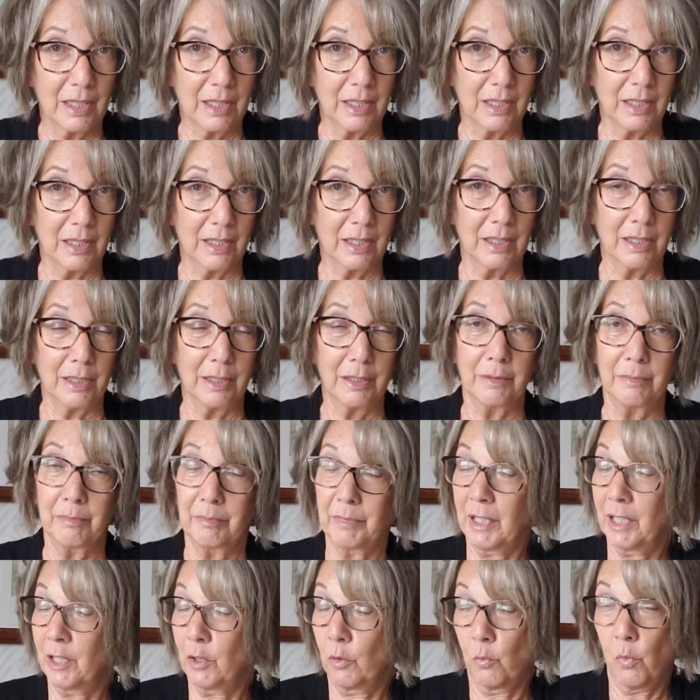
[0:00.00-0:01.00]

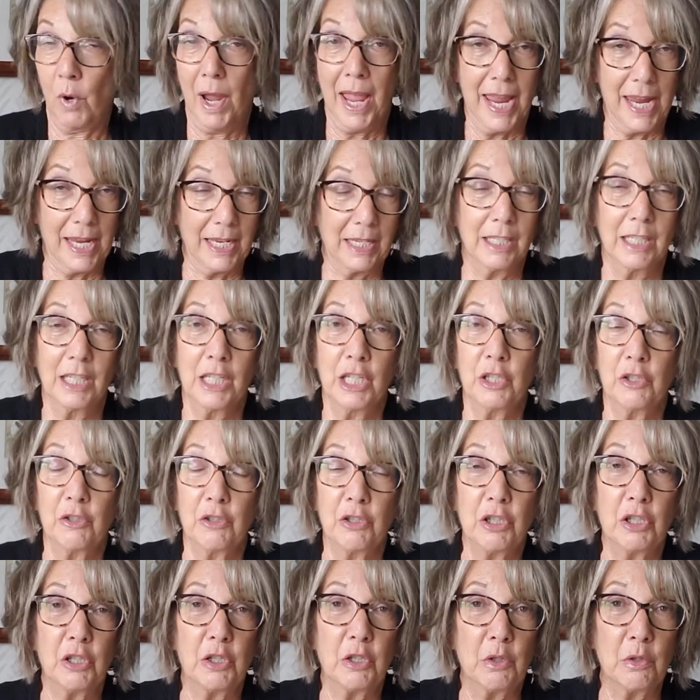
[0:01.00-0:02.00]
in a way
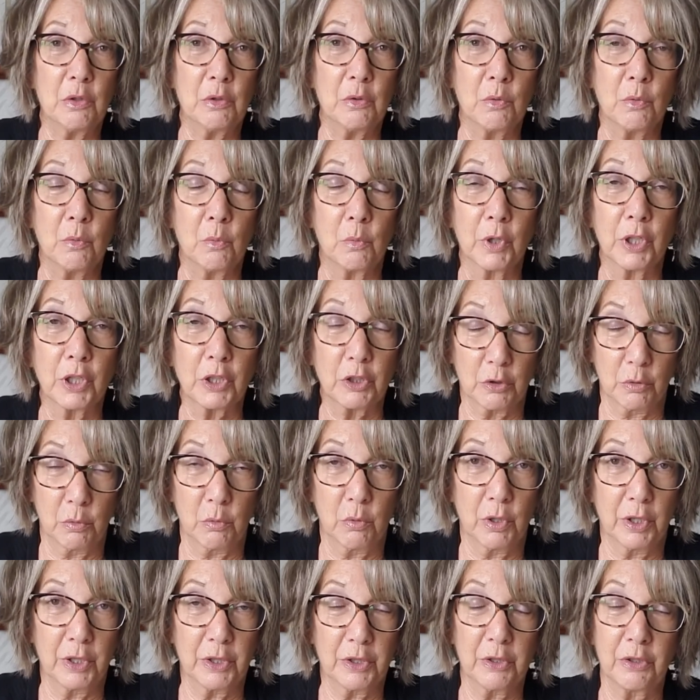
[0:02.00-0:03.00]
to work
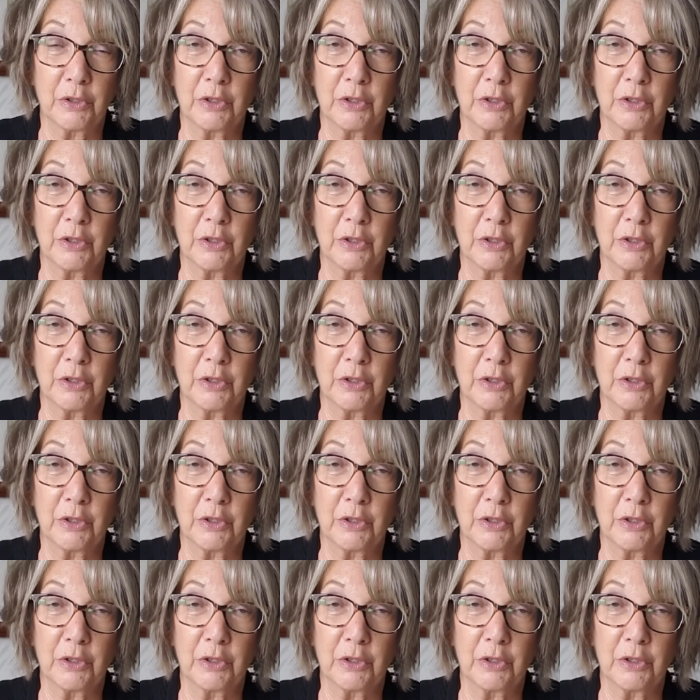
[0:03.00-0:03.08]
towards,